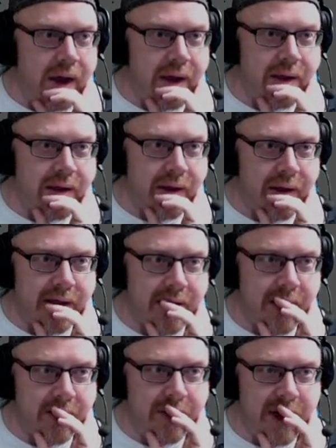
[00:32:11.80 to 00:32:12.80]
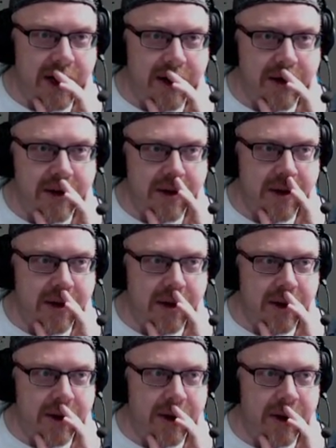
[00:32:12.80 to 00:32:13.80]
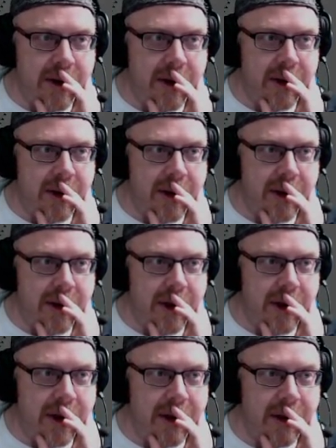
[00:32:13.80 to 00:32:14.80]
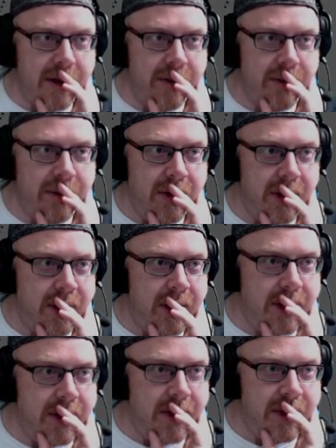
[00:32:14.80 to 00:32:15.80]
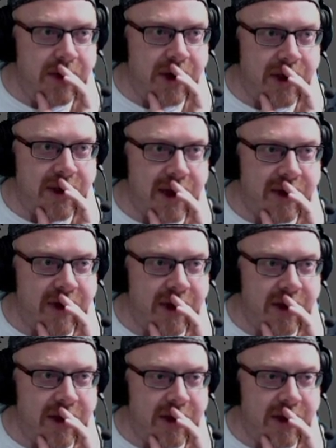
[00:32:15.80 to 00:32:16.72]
So let's hone in on. Ooh, did I save it?